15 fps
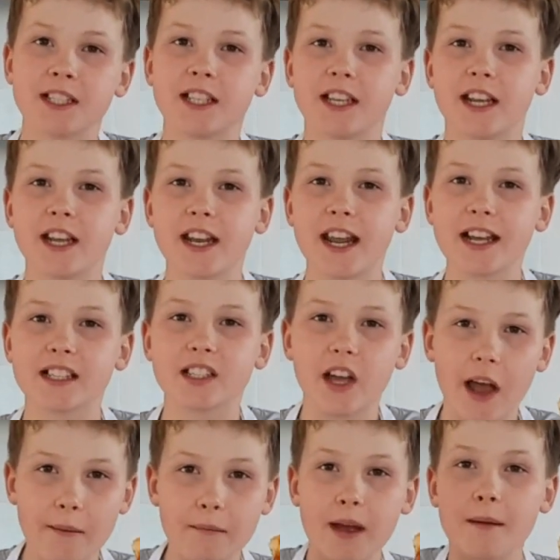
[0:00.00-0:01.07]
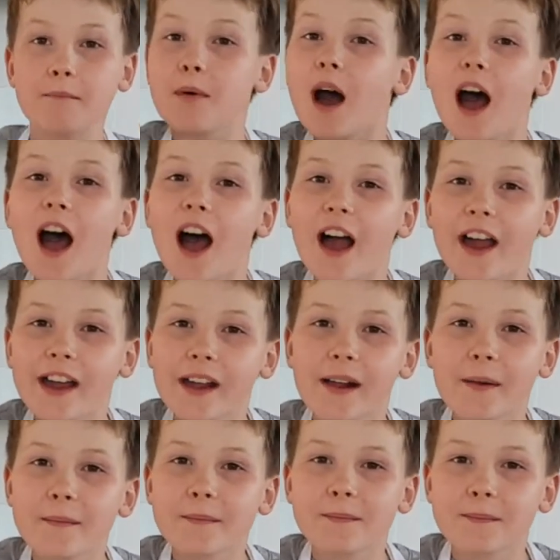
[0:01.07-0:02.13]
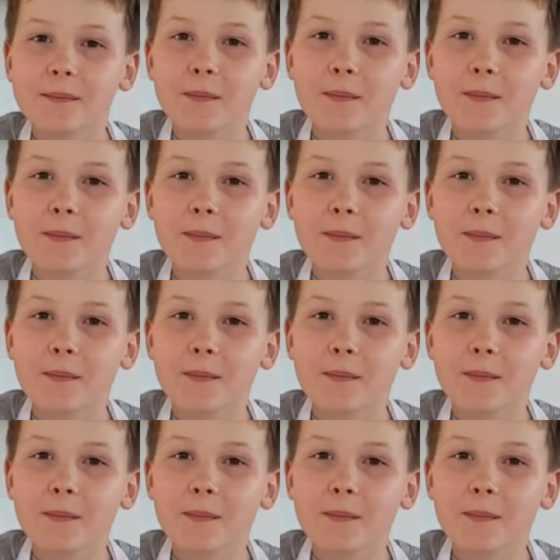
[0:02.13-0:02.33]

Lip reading: See you next time. Bye!